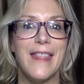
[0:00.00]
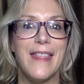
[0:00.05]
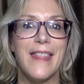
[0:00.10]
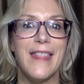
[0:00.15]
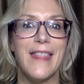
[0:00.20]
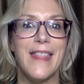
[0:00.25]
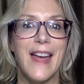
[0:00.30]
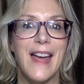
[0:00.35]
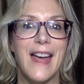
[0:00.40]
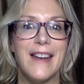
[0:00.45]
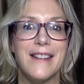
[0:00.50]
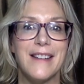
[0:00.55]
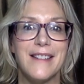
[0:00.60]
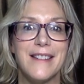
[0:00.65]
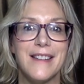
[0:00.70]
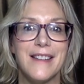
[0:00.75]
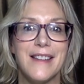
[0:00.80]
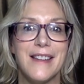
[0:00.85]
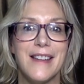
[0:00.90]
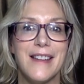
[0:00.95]
that
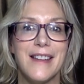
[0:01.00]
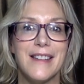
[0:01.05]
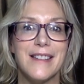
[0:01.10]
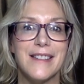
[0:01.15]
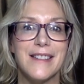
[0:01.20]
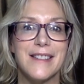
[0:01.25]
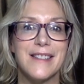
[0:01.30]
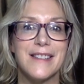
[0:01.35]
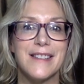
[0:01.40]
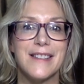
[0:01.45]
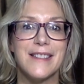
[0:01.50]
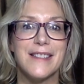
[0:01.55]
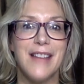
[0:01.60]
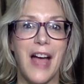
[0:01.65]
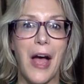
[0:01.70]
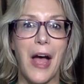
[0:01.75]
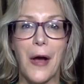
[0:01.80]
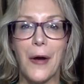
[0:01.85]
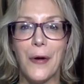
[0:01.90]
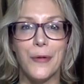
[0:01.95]
is
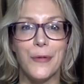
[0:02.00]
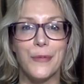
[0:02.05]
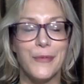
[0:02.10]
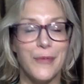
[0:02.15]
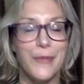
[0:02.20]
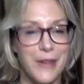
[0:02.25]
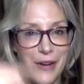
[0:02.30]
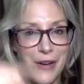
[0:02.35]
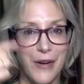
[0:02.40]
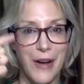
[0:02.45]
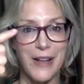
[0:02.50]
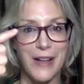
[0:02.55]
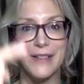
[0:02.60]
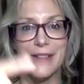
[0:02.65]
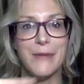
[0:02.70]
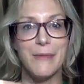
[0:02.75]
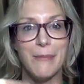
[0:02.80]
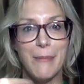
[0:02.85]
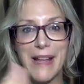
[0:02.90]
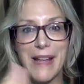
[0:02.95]
how, you know, I
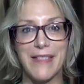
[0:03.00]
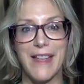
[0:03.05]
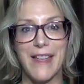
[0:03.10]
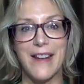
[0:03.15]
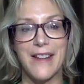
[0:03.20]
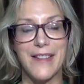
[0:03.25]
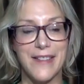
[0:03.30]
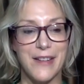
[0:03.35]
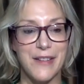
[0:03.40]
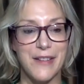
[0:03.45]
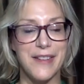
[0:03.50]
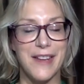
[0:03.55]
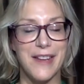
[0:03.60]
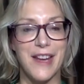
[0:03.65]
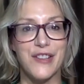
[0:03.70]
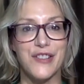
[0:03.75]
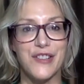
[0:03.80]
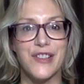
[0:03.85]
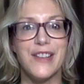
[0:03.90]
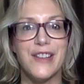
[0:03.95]
make that
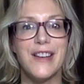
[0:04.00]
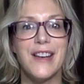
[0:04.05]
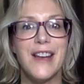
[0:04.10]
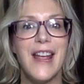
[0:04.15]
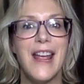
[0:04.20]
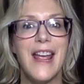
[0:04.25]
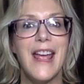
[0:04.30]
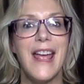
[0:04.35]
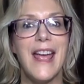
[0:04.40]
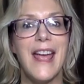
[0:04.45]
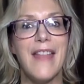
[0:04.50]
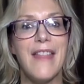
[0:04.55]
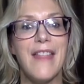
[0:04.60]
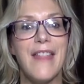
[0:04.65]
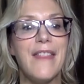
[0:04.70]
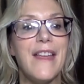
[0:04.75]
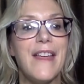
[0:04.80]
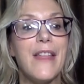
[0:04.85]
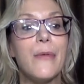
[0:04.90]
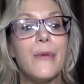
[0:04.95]
association. And
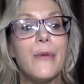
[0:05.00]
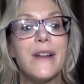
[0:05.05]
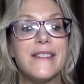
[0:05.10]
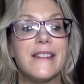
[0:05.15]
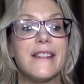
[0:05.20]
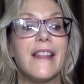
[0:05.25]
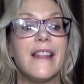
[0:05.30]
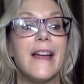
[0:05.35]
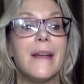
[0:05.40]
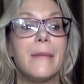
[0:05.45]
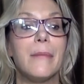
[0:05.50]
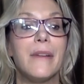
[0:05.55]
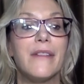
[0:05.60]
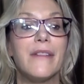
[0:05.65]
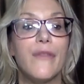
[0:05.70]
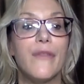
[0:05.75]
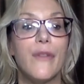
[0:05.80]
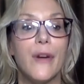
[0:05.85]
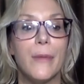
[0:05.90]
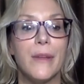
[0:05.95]
then the other one is Enlightenment
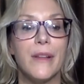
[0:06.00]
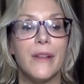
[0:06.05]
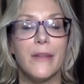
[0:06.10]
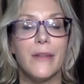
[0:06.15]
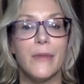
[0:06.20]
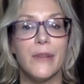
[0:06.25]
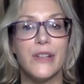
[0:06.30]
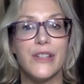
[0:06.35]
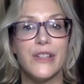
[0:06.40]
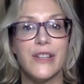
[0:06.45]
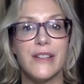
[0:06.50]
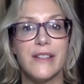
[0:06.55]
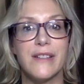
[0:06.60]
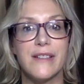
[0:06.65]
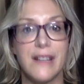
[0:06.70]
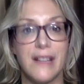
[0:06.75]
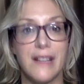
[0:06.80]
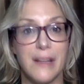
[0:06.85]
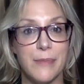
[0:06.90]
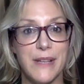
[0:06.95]
Formula, which is
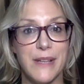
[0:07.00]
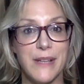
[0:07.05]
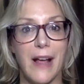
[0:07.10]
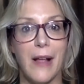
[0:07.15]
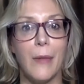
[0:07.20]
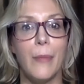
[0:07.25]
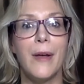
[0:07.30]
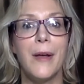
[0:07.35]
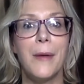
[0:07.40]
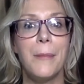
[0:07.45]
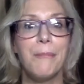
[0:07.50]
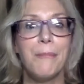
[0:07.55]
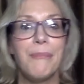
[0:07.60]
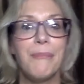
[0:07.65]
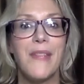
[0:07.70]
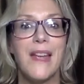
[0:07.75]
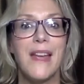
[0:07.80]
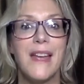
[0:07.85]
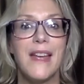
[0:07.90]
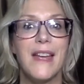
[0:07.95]
Eclipta alba.
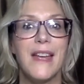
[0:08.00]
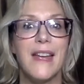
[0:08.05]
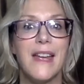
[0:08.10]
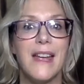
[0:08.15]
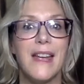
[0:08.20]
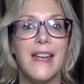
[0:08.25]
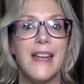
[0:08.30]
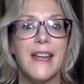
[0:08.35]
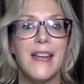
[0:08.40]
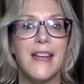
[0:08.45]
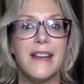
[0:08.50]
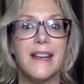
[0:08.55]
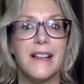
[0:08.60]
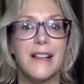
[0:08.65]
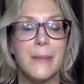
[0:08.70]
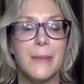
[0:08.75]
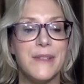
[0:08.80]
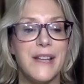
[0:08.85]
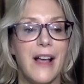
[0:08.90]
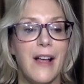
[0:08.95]
And
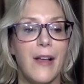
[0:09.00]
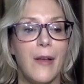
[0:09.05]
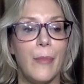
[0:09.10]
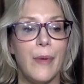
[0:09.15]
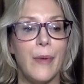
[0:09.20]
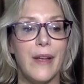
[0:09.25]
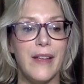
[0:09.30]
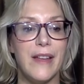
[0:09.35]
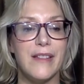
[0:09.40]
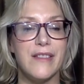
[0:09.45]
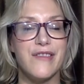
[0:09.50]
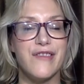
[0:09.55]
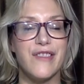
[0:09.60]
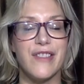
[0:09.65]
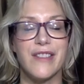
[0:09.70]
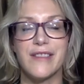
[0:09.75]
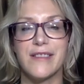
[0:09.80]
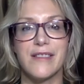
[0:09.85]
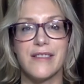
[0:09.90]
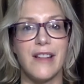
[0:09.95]
Eclipta alba is
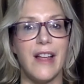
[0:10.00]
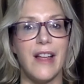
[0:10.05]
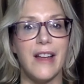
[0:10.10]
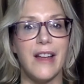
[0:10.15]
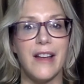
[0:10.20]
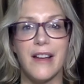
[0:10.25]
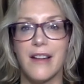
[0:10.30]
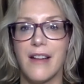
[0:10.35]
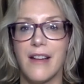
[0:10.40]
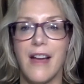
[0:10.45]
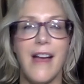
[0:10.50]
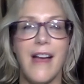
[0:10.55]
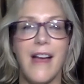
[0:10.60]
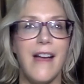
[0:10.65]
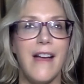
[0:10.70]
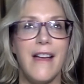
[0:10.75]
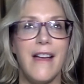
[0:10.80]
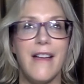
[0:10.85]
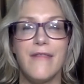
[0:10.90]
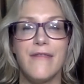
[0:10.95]
just like a
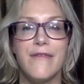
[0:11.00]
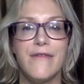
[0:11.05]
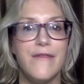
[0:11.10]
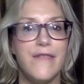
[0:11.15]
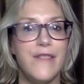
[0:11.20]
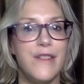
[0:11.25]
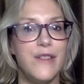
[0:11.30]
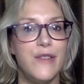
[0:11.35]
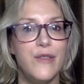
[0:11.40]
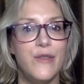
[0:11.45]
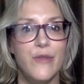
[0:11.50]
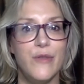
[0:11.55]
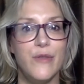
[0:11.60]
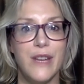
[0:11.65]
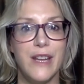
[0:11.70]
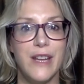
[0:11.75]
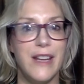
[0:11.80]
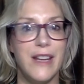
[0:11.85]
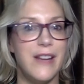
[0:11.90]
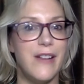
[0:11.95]
heavy
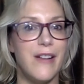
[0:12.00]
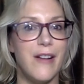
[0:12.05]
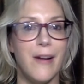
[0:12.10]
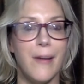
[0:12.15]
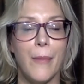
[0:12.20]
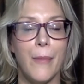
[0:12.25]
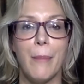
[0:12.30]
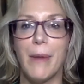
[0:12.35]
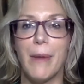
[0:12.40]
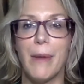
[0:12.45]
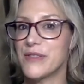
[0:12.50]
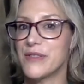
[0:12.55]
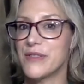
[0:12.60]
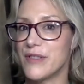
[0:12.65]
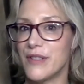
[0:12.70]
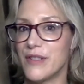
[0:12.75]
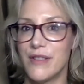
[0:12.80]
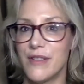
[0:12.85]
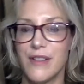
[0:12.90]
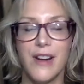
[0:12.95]
duty karma
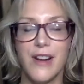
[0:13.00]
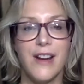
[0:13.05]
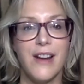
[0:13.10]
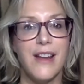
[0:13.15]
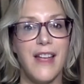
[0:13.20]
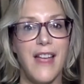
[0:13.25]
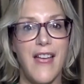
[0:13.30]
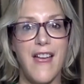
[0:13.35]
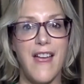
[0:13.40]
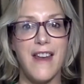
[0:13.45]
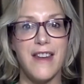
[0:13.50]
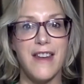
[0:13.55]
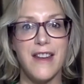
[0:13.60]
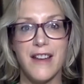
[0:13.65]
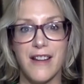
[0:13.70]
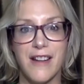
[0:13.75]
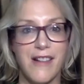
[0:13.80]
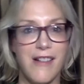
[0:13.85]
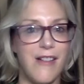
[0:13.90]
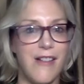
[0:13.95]
buster. Any
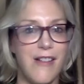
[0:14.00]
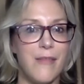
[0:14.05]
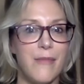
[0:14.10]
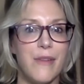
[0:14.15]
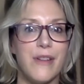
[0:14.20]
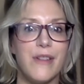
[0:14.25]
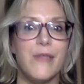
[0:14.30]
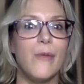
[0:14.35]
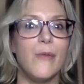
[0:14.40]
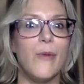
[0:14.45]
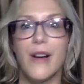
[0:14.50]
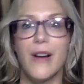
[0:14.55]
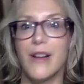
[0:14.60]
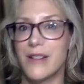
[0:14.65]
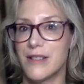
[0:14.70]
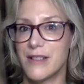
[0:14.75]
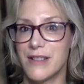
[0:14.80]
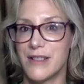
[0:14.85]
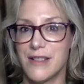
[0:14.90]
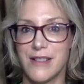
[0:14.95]
kind of karma you
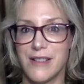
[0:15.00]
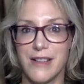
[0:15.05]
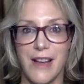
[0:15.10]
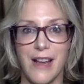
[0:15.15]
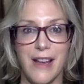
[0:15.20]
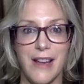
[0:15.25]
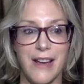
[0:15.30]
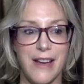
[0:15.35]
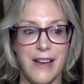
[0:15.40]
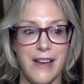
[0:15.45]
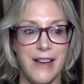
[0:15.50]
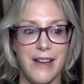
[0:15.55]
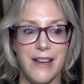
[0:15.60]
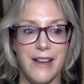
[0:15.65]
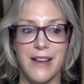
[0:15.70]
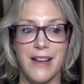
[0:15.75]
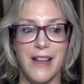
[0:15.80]
want. I